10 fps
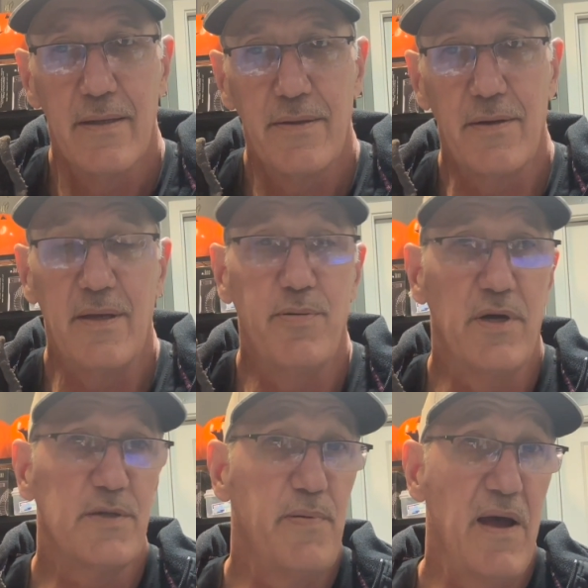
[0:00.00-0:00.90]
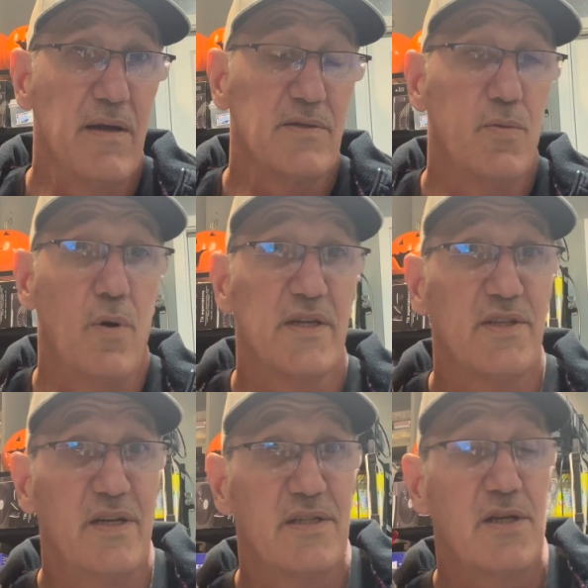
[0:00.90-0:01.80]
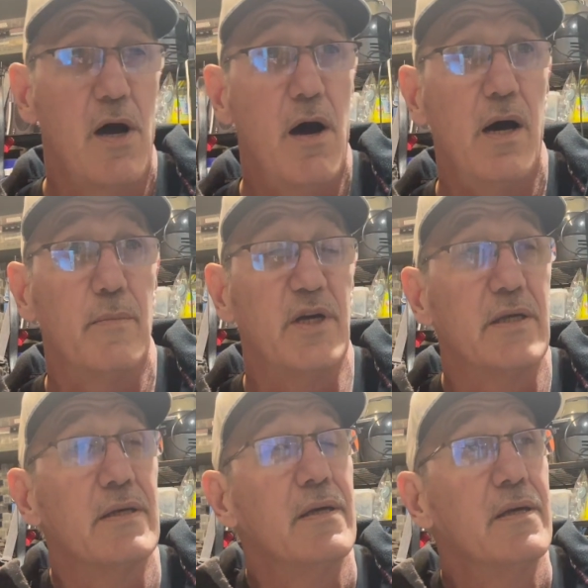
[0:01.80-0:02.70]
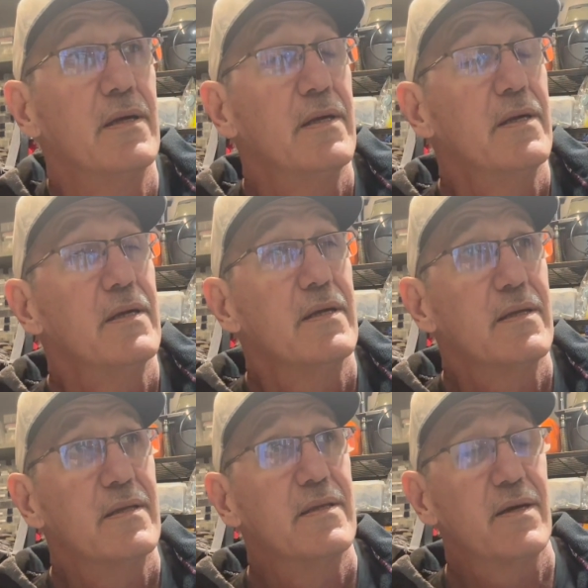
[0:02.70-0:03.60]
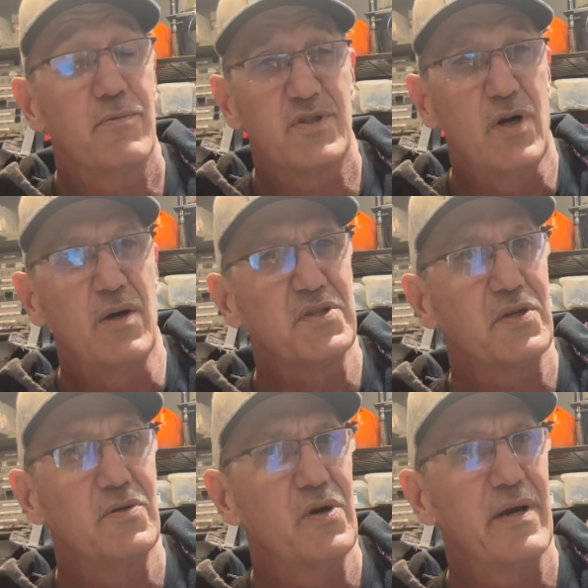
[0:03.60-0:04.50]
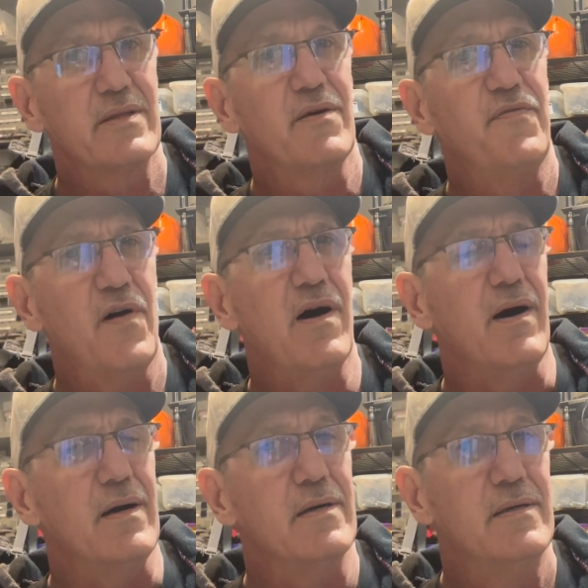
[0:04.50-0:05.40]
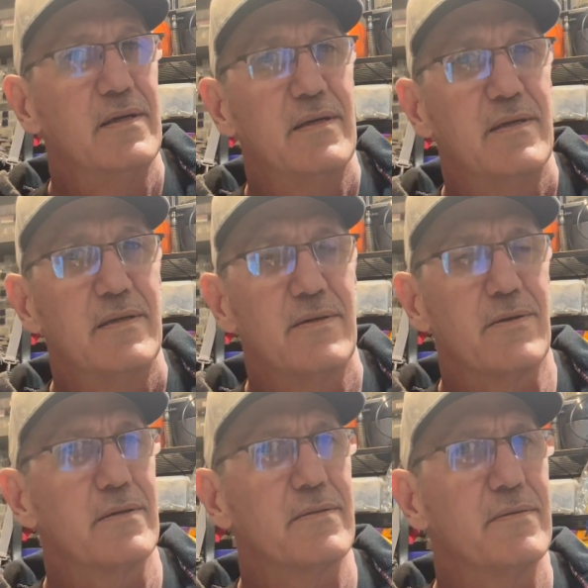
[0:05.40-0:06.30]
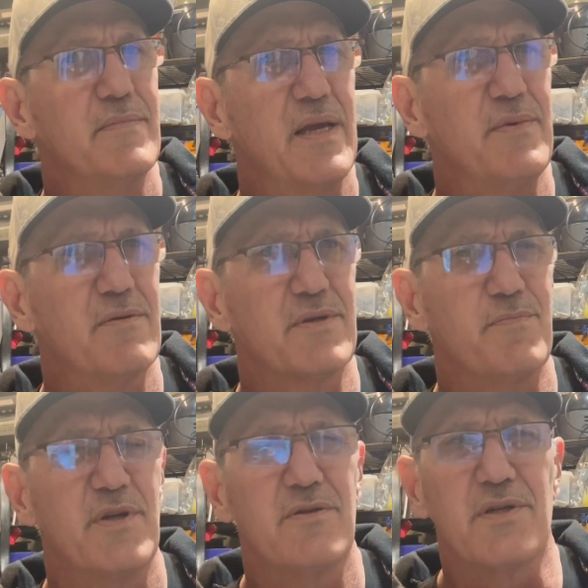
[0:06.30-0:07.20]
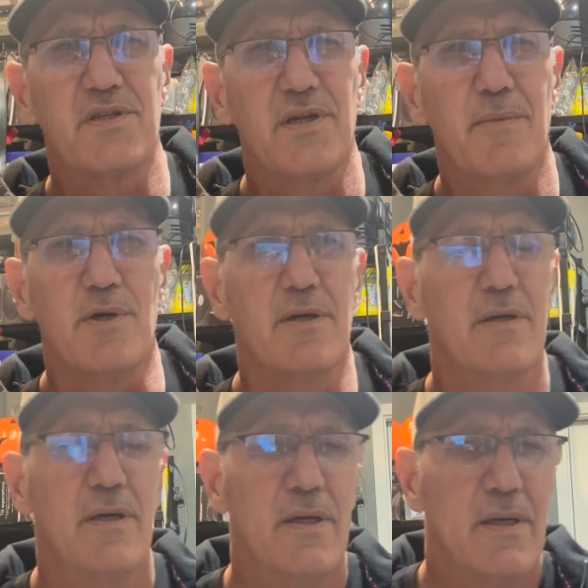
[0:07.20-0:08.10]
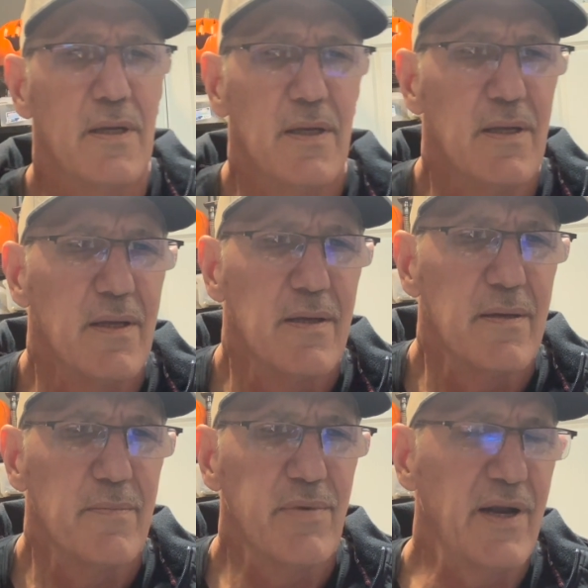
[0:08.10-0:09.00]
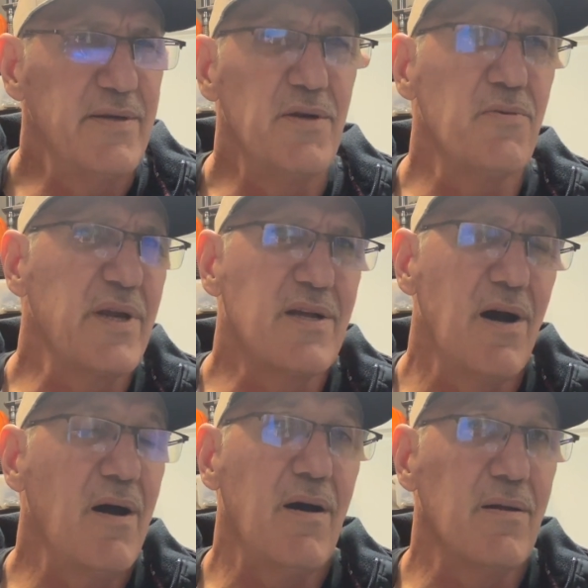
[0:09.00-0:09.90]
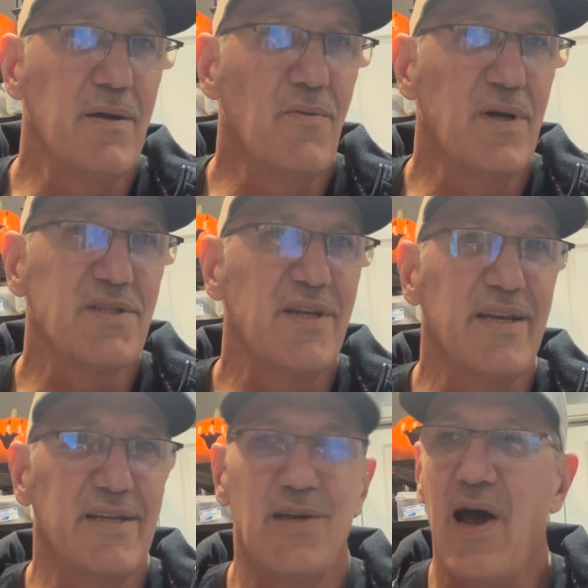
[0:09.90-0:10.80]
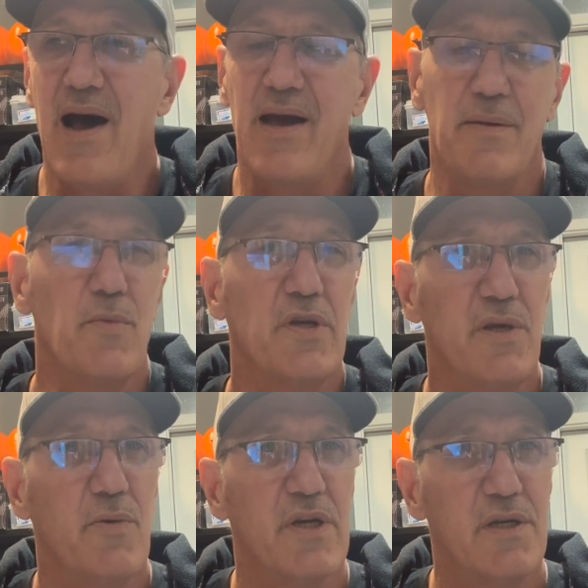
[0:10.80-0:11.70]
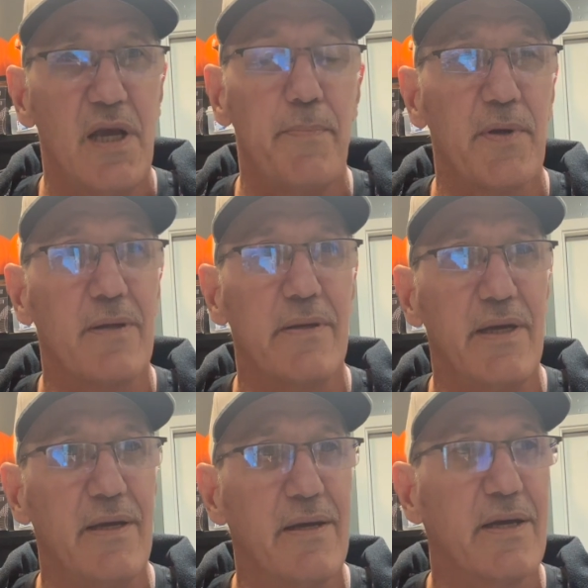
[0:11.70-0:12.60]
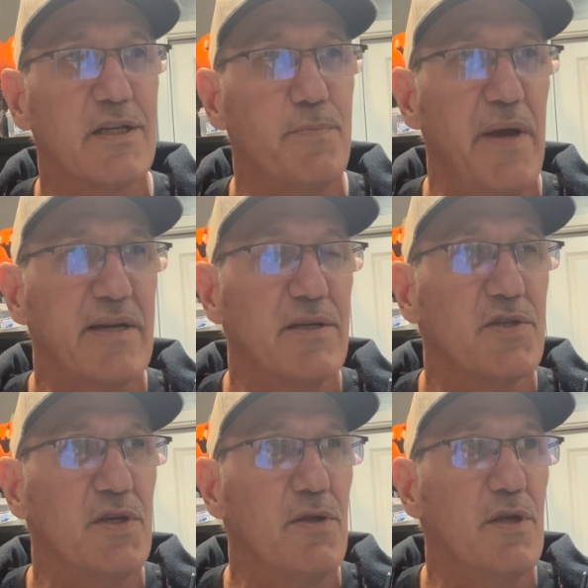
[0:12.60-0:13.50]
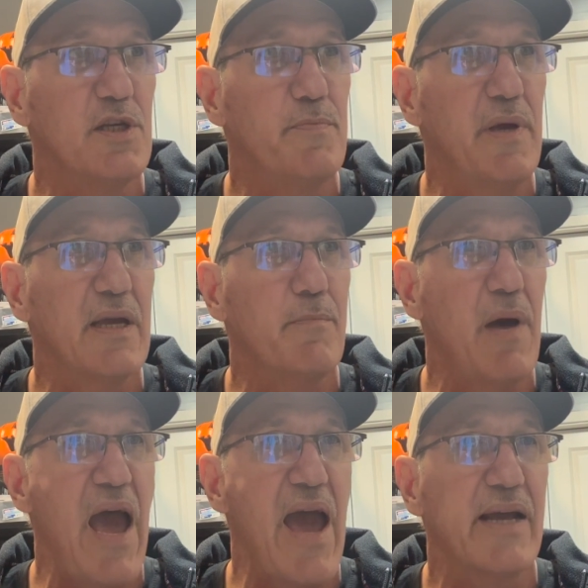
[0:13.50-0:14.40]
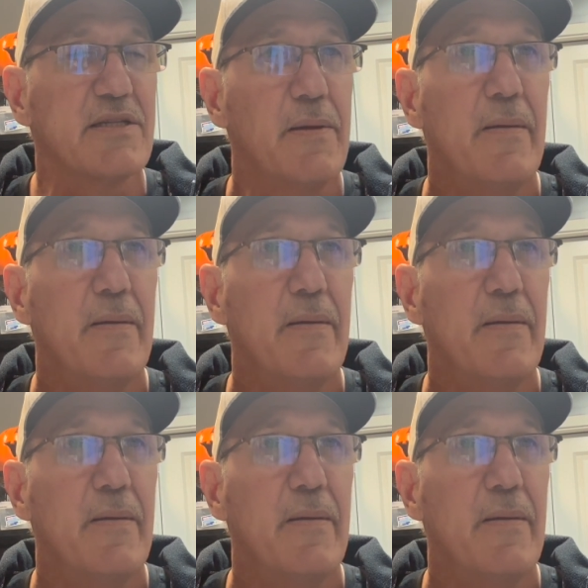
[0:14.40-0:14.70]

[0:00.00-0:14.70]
30 plus pounds wasn't as common. It was also during the fall, or maybe it was middle of summer. But I do recall it wasn't a time when you would typically expect to see these big bags,